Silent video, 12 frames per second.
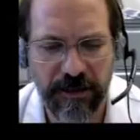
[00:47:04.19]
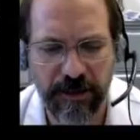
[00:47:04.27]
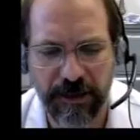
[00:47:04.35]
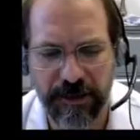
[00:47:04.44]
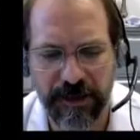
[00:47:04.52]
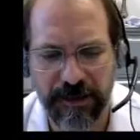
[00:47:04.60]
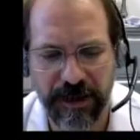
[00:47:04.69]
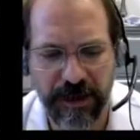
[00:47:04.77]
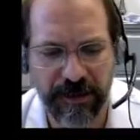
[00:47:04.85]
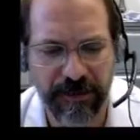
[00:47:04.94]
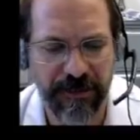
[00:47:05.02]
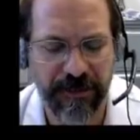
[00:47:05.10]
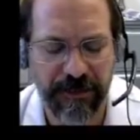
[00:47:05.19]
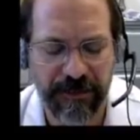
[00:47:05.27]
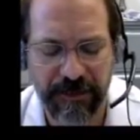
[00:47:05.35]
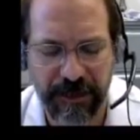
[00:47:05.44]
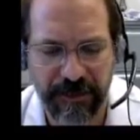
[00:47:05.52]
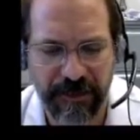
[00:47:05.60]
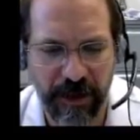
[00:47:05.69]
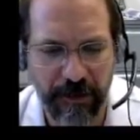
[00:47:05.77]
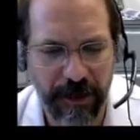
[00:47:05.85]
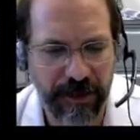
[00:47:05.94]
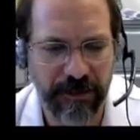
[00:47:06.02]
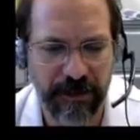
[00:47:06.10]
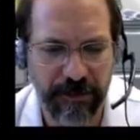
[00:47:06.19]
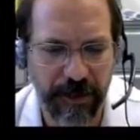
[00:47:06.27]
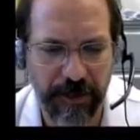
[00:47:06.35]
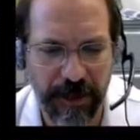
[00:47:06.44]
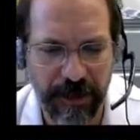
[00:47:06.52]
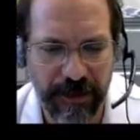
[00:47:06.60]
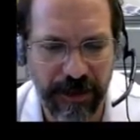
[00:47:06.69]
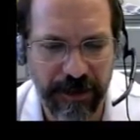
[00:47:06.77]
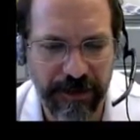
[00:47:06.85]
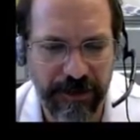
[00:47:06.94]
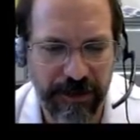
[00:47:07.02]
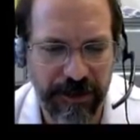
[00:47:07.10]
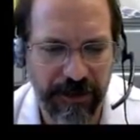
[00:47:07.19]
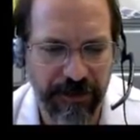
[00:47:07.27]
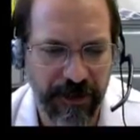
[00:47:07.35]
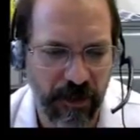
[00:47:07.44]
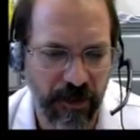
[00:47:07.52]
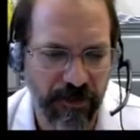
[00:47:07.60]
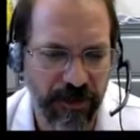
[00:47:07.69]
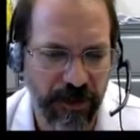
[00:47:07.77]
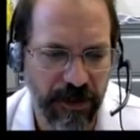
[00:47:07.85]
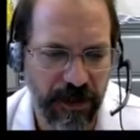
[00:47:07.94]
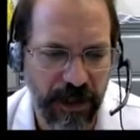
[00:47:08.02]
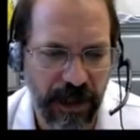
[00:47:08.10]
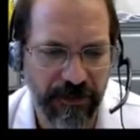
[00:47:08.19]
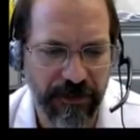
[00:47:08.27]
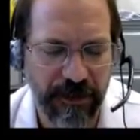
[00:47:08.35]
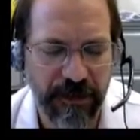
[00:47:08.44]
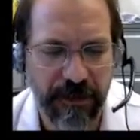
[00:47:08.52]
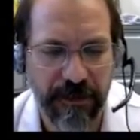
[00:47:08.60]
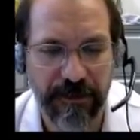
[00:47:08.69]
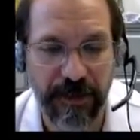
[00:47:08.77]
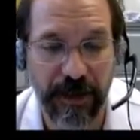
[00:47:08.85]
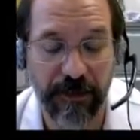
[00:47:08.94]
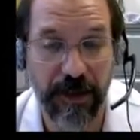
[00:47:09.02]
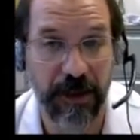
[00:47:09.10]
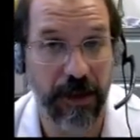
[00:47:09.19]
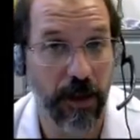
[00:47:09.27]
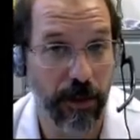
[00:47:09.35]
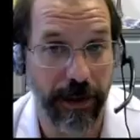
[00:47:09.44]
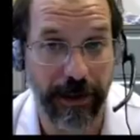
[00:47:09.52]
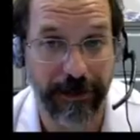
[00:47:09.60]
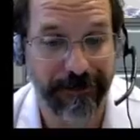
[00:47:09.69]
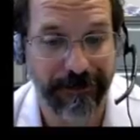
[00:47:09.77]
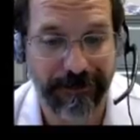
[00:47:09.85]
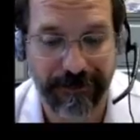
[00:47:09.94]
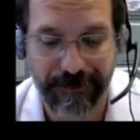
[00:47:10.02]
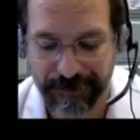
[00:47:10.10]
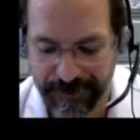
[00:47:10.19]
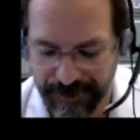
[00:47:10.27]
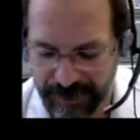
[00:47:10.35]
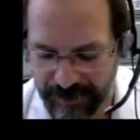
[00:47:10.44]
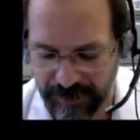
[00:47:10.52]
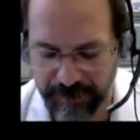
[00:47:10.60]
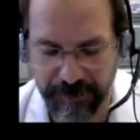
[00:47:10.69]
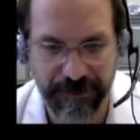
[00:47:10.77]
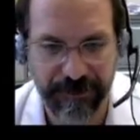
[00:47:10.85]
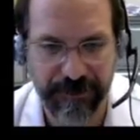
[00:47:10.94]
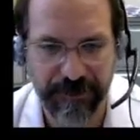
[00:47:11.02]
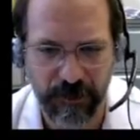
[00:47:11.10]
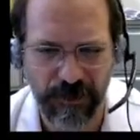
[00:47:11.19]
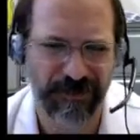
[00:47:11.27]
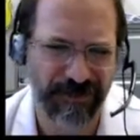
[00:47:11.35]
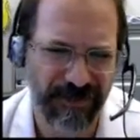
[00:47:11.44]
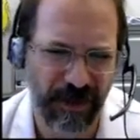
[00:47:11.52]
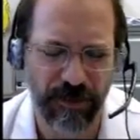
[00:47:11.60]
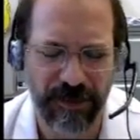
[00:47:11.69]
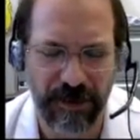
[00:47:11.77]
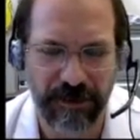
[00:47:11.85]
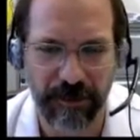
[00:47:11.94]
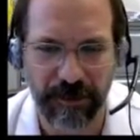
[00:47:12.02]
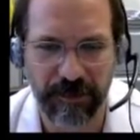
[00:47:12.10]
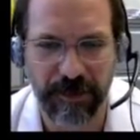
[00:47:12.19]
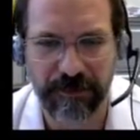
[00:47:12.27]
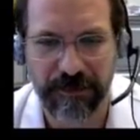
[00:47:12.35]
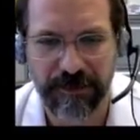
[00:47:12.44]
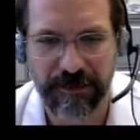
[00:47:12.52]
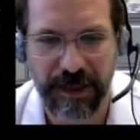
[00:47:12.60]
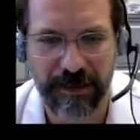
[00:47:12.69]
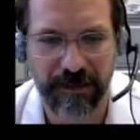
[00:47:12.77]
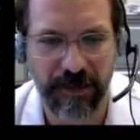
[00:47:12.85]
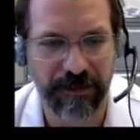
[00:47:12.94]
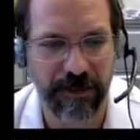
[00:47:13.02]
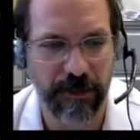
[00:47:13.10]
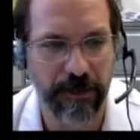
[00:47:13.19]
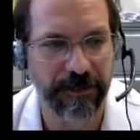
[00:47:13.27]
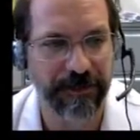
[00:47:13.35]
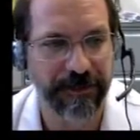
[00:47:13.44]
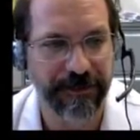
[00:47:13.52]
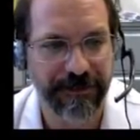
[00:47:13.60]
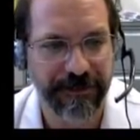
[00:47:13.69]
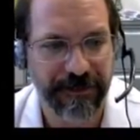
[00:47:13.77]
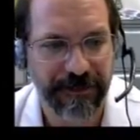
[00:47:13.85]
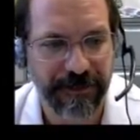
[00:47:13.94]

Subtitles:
lungs produce a set of environmental and metabolic conditions that shift the curve to the left, favoring loading. It's that simple. Or, I won't say simple, but that's straightforward.